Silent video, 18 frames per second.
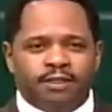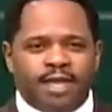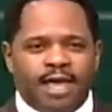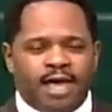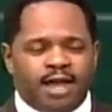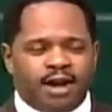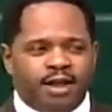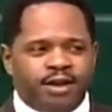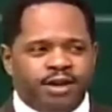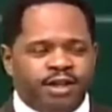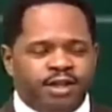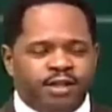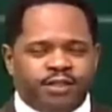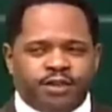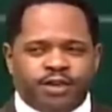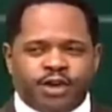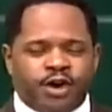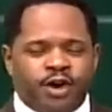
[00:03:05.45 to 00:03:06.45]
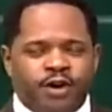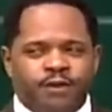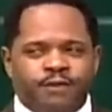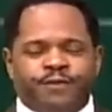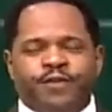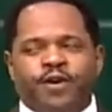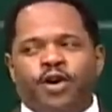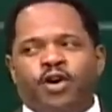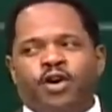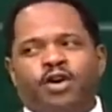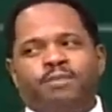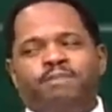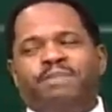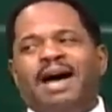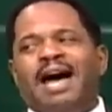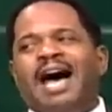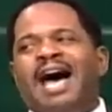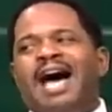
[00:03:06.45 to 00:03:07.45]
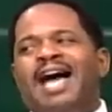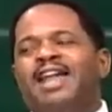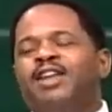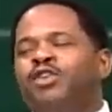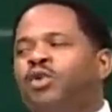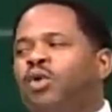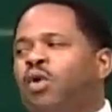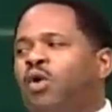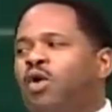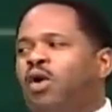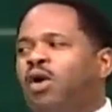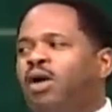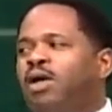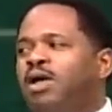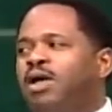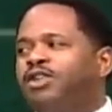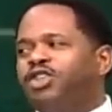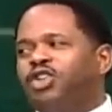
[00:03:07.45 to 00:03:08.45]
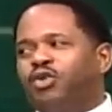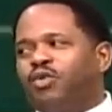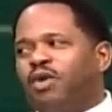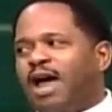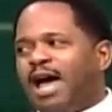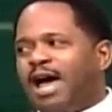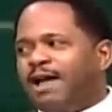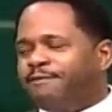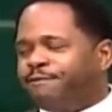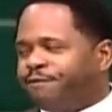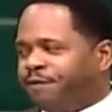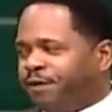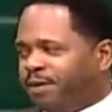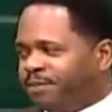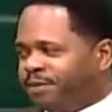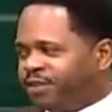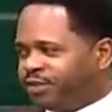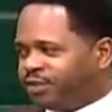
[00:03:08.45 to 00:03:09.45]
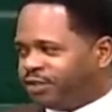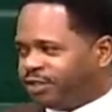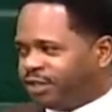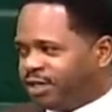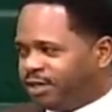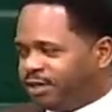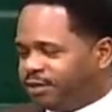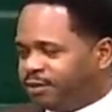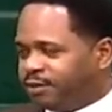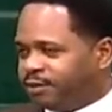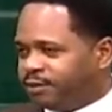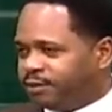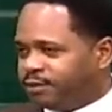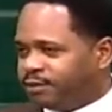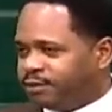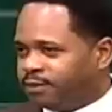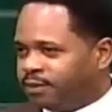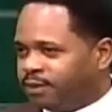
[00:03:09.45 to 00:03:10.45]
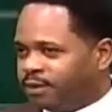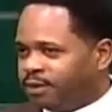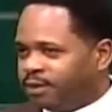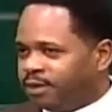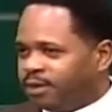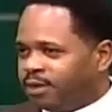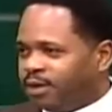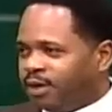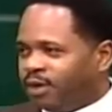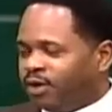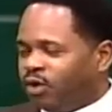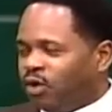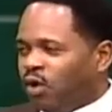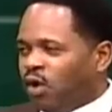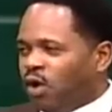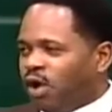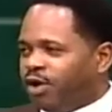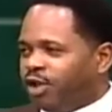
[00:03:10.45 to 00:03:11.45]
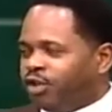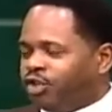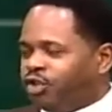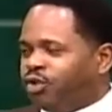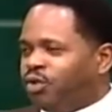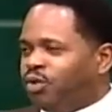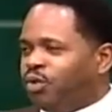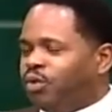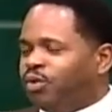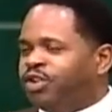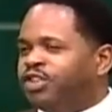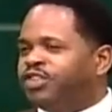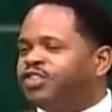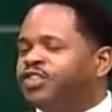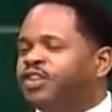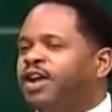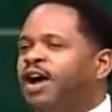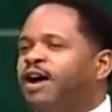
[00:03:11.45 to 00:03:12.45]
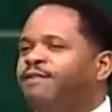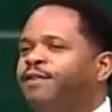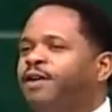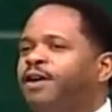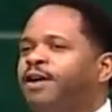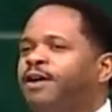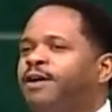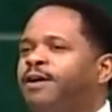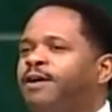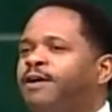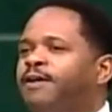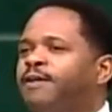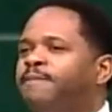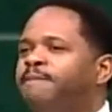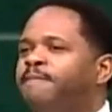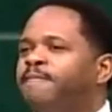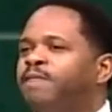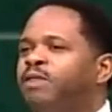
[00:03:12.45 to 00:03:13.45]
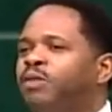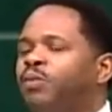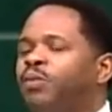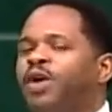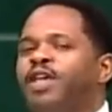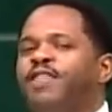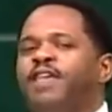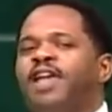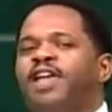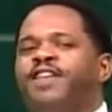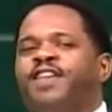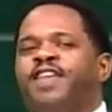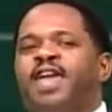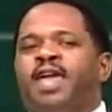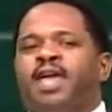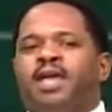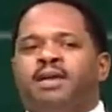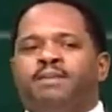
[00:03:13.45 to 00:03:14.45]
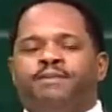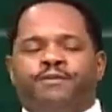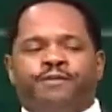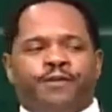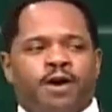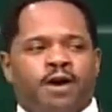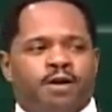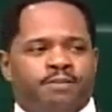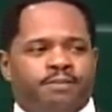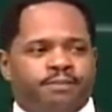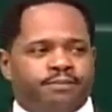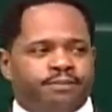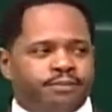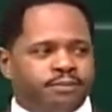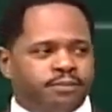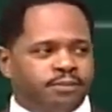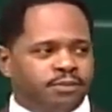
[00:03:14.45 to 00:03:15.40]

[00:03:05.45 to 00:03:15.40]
that are neither conferred by nor derived from the state. In order to discover where they came from,